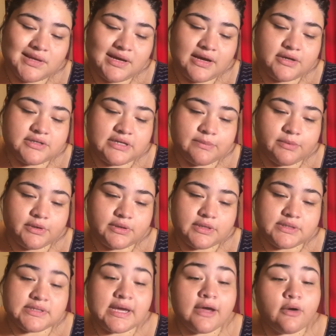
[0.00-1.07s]
how should I put
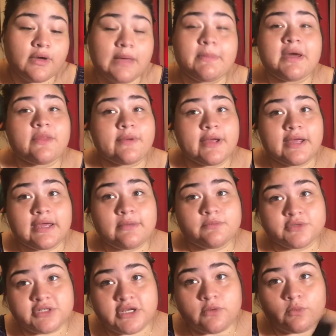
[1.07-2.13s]
this? Oh yeah, by the way, I am
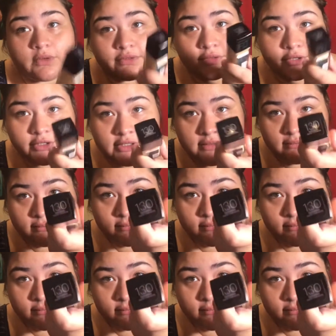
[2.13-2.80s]
shade 130.